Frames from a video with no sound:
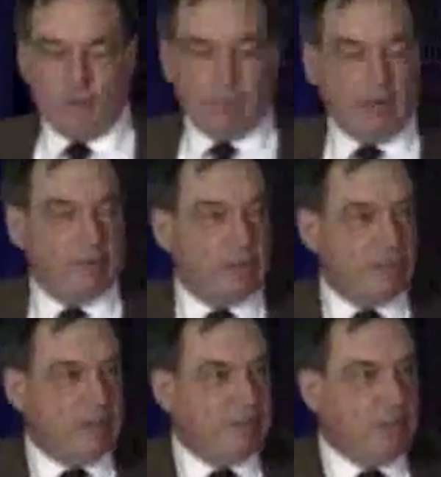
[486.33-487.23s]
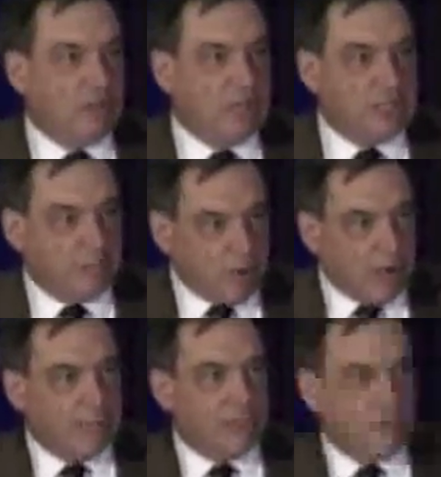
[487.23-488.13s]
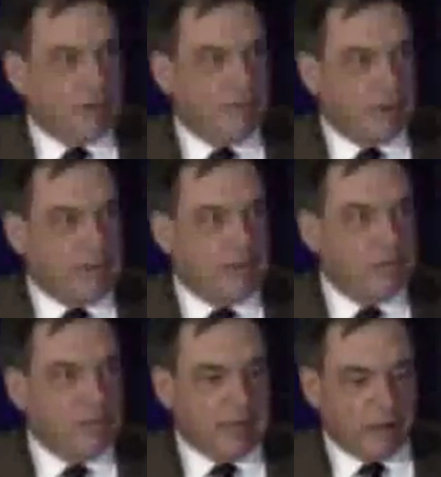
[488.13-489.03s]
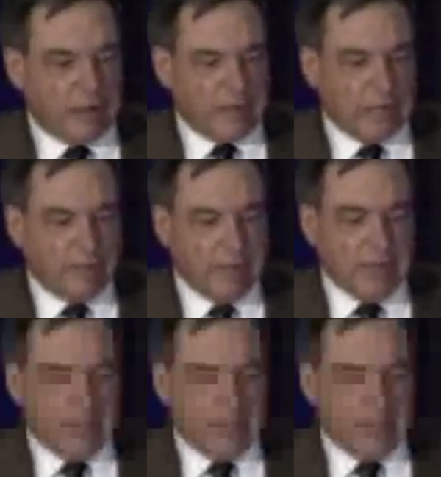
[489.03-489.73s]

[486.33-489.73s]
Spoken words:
Well, Bonneville's having all kinds of problems trying to figure out how to do that right now,